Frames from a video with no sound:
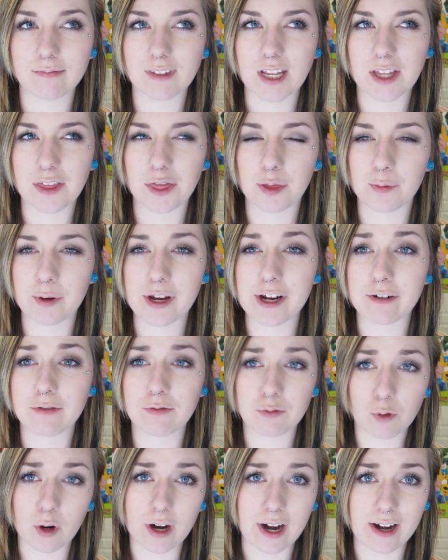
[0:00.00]
a 3 or
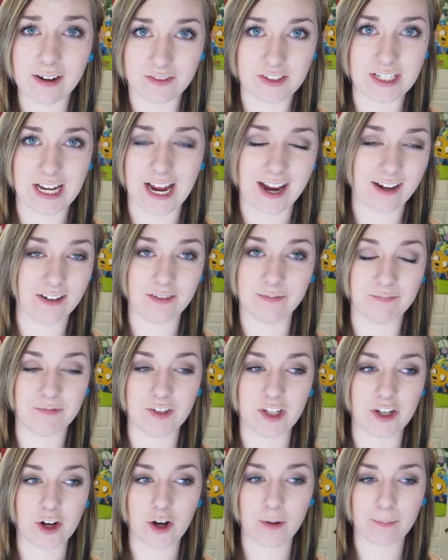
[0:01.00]
4 out of 10,
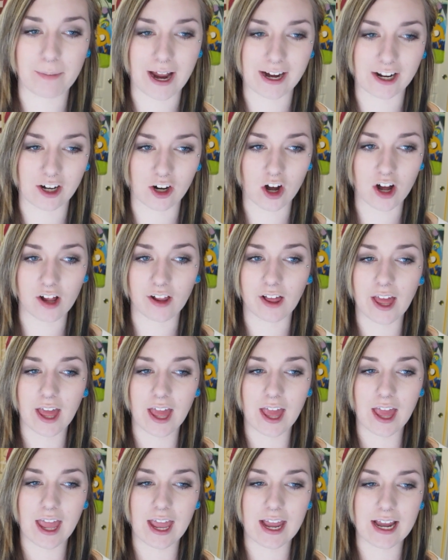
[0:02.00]
not bad at all,
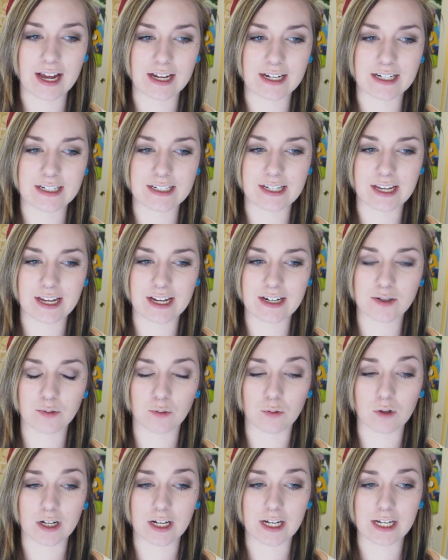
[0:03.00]
and it
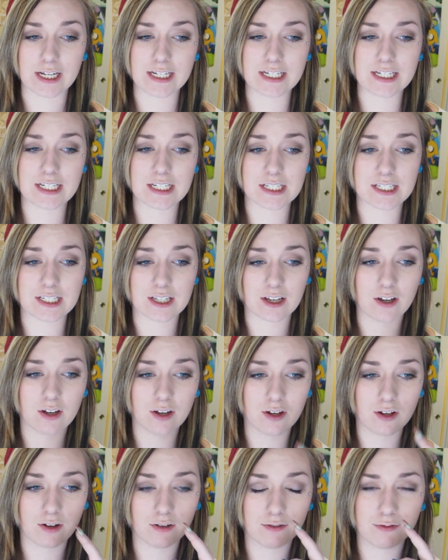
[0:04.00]
was
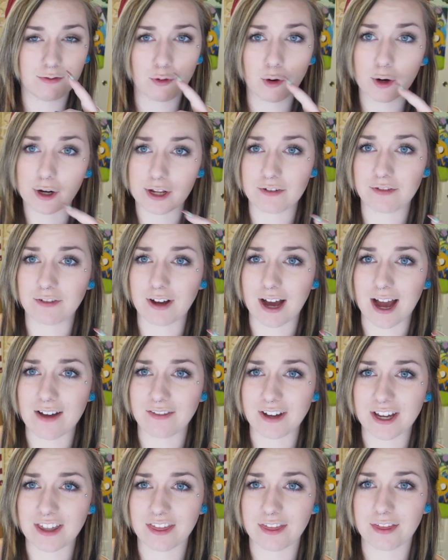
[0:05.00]

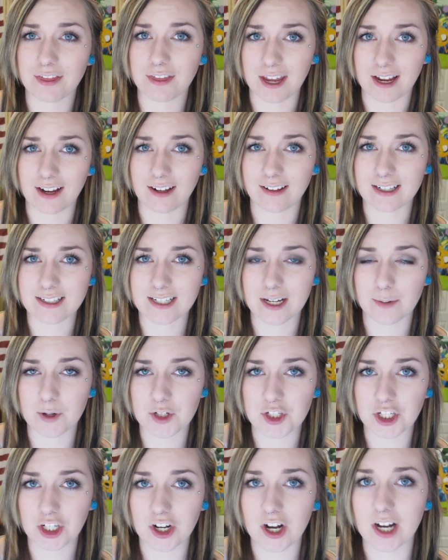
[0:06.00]
$45, I think. That's how
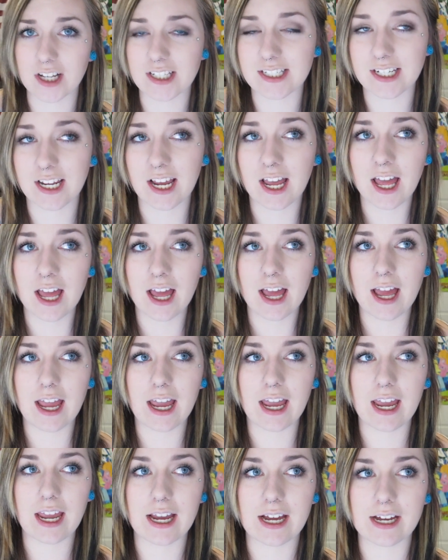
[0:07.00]
much it cost.
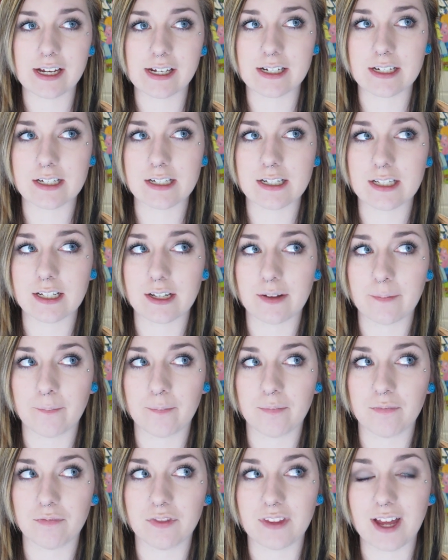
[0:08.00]
And
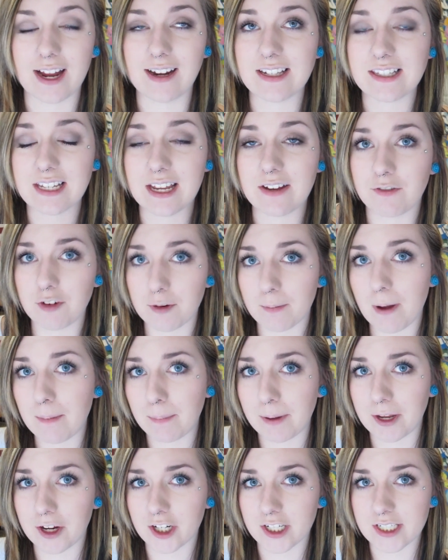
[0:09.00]
that is it for my
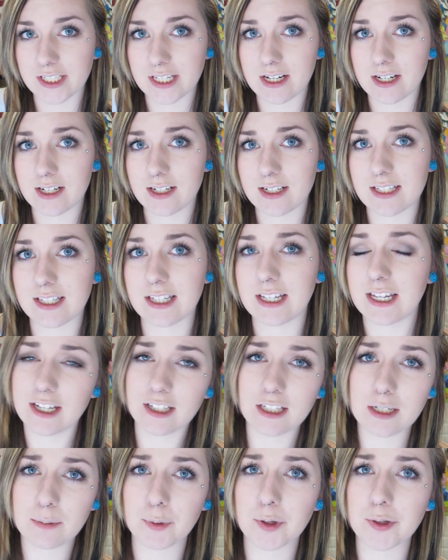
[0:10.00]
piercings. The
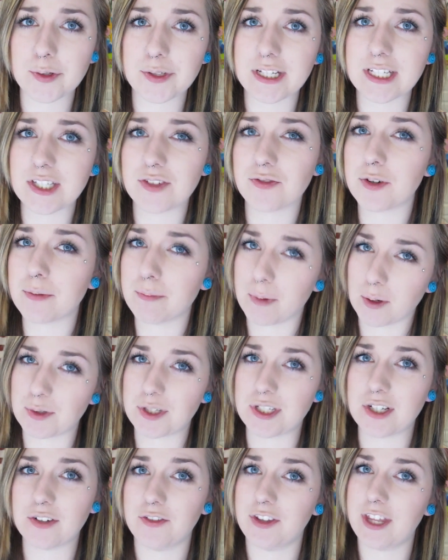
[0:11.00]
healing process for
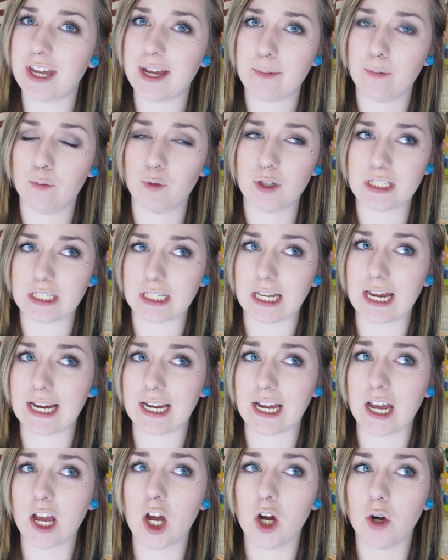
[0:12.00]
most of them was like